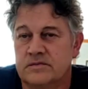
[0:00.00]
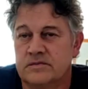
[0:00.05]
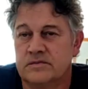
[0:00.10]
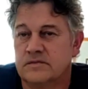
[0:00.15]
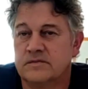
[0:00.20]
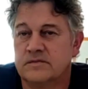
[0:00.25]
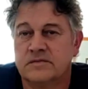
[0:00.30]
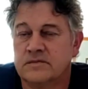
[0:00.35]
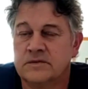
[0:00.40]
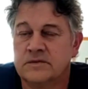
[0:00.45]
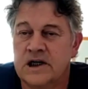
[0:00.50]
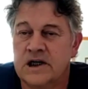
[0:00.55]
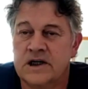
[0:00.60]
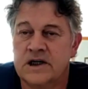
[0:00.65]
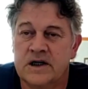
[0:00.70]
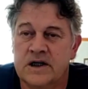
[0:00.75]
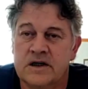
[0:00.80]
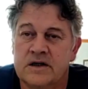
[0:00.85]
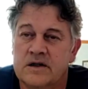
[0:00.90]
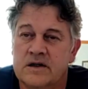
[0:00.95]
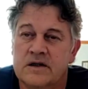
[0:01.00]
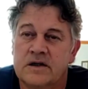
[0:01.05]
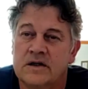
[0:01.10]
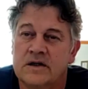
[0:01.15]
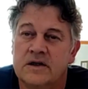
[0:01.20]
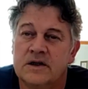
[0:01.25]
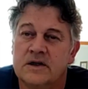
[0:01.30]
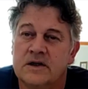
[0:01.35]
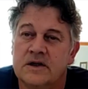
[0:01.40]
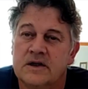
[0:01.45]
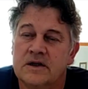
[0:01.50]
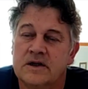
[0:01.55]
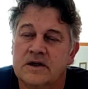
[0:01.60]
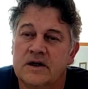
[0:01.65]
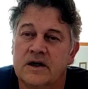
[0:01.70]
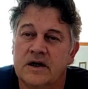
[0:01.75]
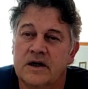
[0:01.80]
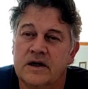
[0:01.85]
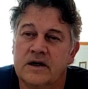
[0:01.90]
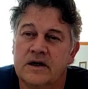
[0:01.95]
No, you actually was not loaded.
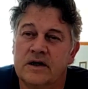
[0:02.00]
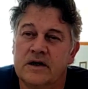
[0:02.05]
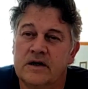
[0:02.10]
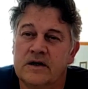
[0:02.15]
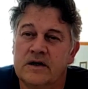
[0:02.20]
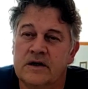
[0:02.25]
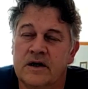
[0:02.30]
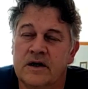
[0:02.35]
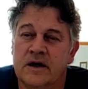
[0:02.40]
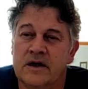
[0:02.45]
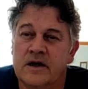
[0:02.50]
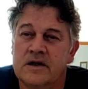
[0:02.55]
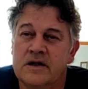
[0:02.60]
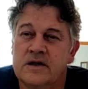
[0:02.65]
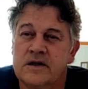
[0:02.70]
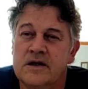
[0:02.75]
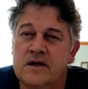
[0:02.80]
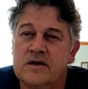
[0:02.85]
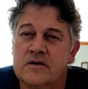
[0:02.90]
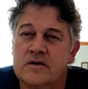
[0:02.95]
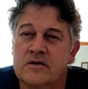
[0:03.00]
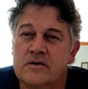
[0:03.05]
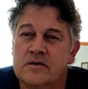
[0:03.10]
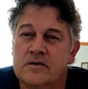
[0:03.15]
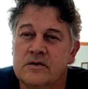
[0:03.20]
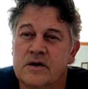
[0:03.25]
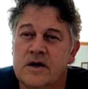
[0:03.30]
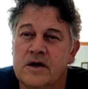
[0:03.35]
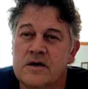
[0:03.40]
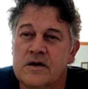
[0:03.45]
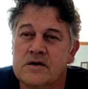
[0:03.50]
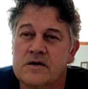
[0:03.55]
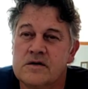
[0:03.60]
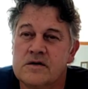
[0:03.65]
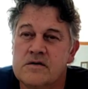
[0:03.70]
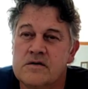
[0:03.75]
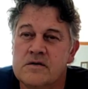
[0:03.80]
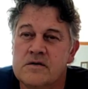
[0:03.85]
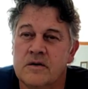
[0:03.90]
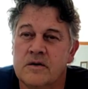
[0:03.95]
Yeah, and I think
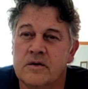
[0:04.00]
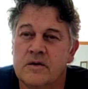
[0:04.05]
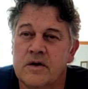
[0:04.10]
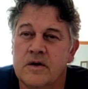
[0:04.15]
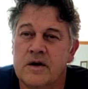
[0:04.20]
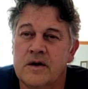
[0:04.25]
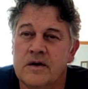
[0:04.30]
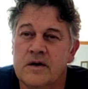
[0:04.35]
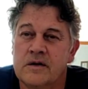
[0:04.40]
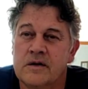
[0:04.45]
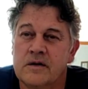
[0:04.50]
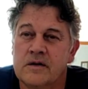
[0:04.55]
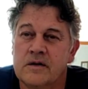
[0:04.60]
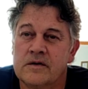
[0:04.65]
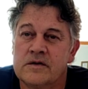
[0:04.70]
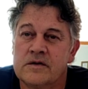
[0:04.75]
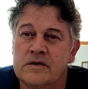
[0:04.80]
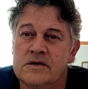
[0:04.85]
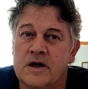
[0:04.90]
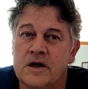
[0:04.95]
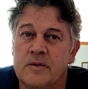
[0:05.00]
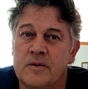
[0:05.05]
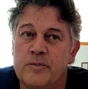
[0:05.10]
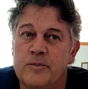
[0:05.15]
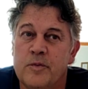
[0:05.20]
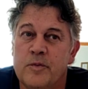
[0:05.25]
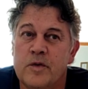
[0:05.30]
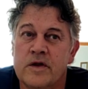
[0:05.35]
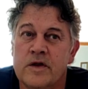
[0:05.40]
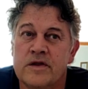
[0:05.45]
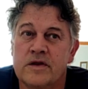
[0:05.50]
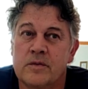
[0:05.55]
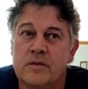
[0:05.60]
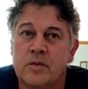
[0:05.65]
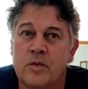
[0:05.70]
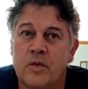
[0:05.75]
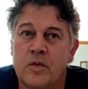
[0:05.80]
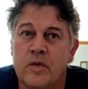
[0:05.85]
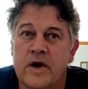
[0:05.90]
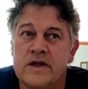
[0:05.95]
your jump with
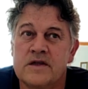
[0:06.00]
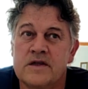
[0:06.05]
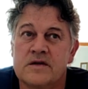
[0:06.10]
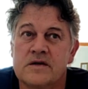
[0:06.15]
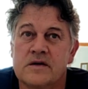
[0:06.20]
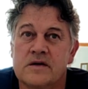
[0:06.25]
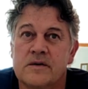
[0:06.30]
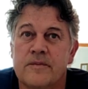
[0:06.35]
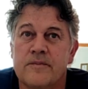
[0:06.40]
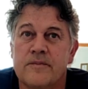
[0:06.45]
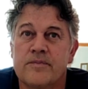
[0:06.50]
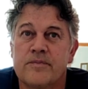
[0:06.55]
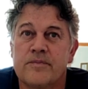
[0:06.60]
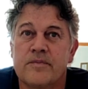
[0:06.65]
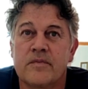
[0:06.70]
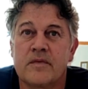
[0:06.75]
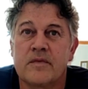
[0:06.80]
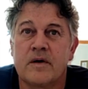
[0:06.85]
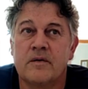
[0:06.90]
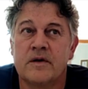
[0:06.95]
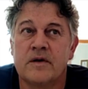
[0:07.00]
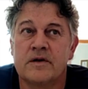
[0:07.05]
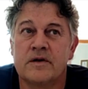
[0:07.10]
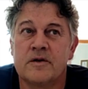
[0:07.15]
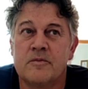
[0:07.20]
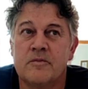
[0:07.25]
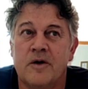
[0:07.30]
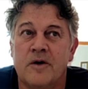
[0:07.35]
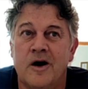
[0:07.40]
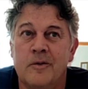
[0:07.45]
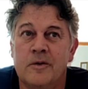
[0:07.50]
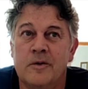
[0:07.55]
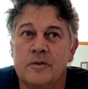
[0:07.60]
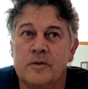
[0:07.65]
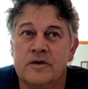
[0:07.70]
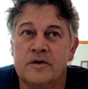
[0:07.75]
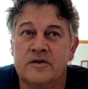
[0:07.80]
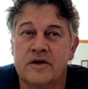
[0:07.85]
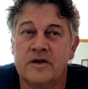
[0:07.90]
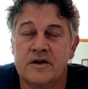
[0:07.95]
white, with the marble
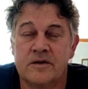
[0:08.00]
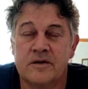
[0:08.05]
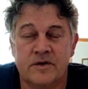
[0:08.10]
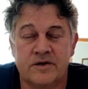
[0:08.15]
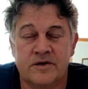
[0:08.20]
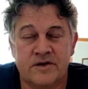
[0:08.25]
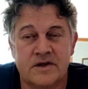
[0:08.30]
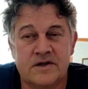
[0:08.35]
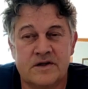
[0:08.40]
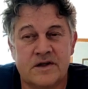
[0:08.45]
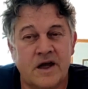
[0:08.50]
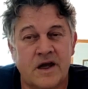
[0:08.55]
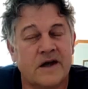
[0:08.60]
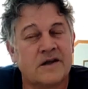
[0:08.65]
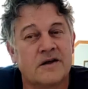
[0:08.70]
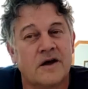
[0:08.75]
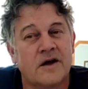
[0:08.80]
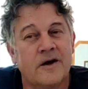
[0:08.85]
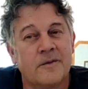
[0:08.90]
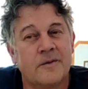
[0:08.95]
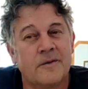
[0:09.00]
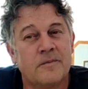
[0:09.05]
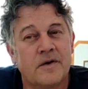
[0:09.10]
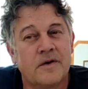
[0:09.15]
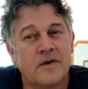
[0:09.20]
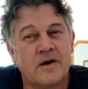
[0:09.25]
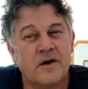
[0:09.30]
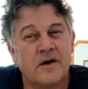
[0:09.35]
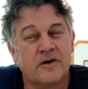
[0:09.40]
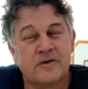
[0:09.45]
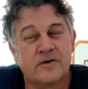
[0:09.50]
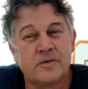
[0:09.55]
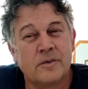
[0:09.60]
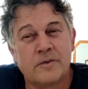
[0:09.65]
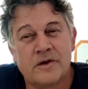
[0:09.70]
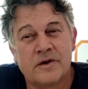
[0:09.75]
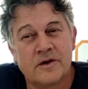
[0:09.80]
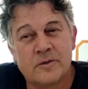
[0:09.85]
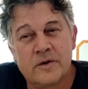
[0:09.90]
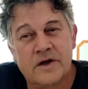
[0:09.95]
was at daytime. I can't
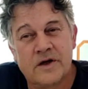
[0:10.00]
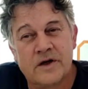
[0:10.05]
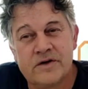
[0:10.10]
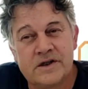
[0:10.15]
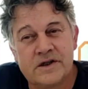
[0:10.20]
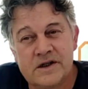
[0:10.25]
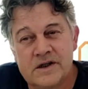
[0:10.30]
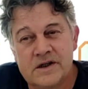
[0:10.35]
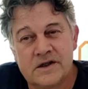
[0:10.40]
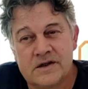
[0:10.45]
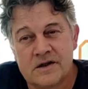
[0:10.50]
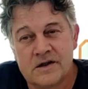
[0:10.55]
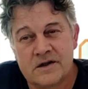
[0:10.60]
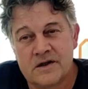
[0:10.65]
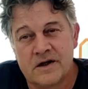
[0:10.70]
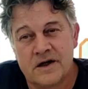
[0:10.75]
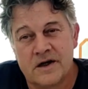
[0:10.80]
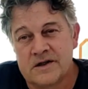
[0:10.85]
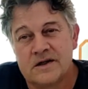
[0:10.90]
remember that we ever did it at night.